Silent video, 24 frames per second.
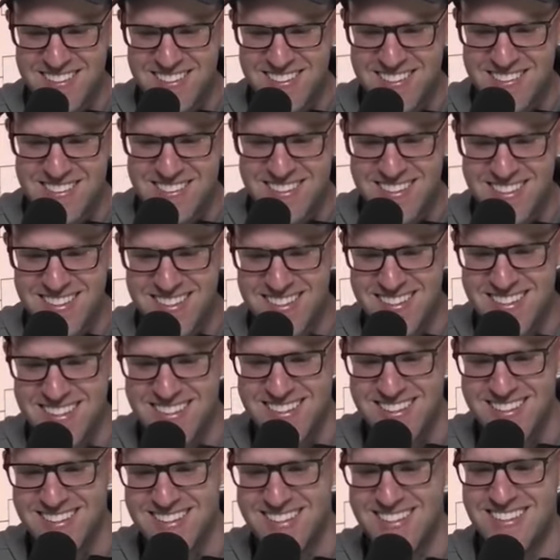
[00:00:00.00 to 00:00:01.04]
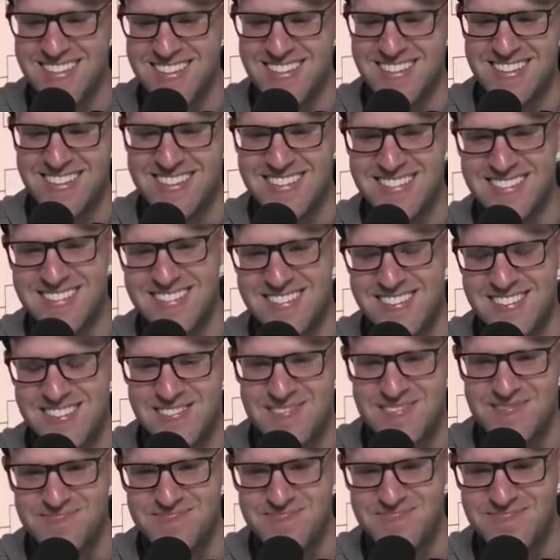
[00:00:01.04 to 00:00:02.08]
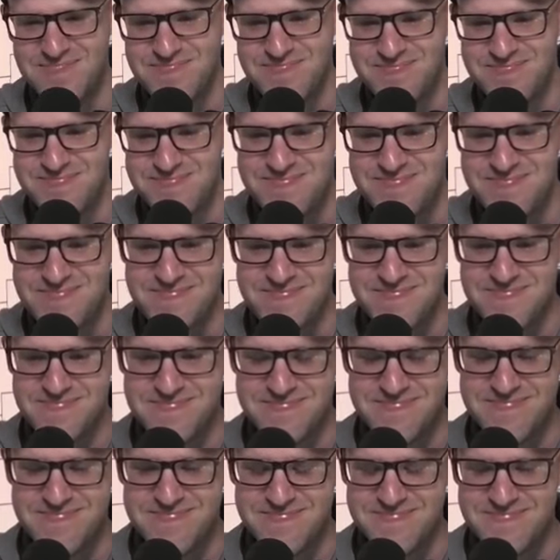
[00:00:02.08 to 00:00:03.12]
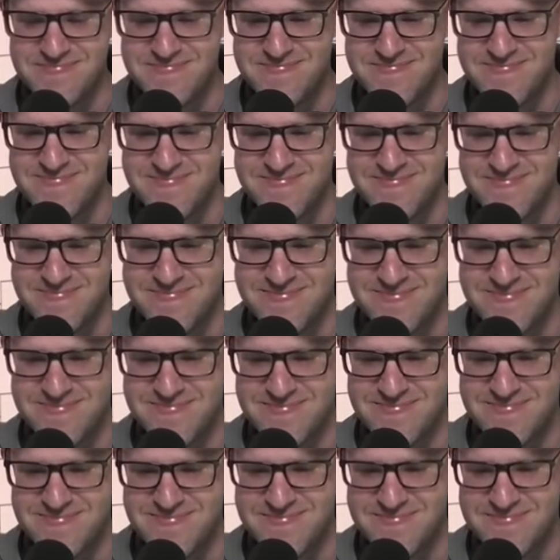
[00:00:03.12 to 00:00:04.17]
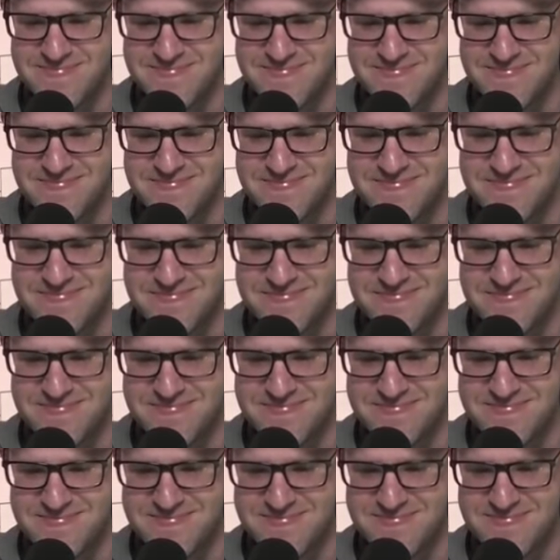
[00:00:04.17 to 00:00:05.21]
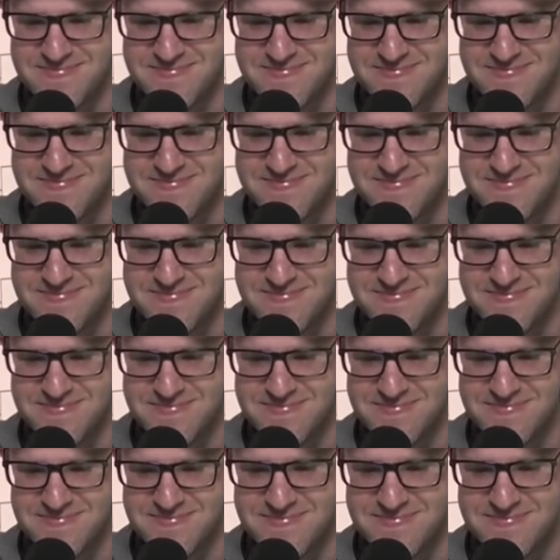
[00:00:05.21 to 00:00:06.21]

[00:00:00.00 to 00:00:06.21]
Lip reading: [no speech]